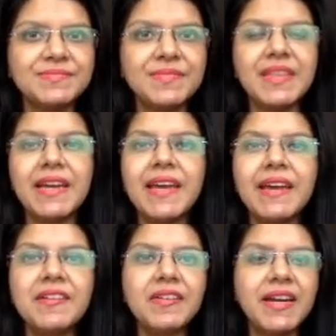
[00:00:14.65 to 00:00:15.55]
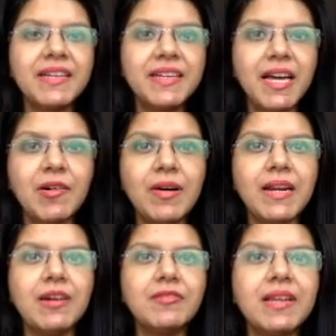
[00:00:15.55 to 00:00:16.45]
The air right now
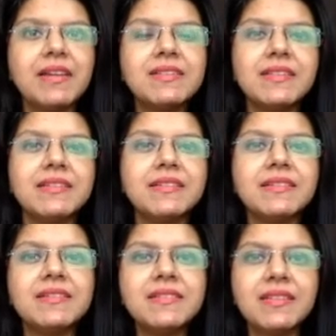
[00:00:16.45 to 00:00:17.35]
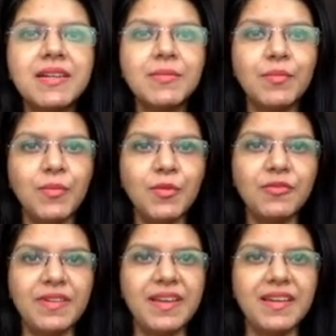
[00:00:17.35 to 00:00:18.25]
around us, it is
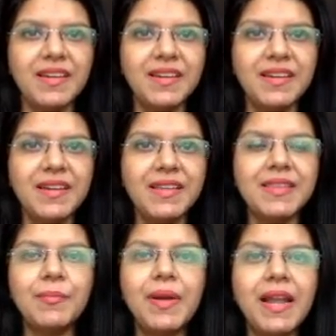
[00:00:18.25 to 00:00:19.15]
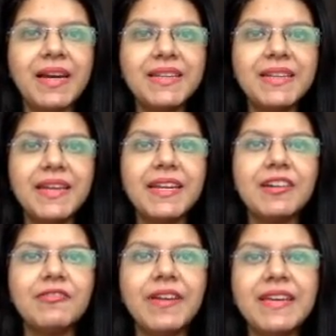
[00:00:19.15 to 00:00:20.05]
moving. The blood in
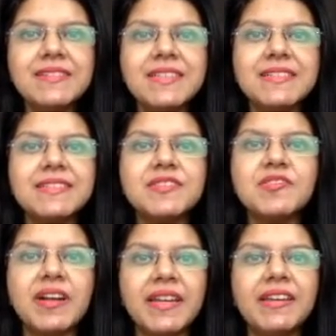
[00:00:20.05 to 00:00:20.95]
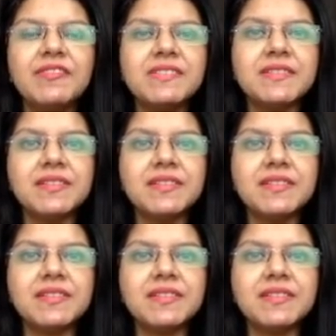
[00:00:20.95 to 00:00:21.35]
our veins, it is running, which is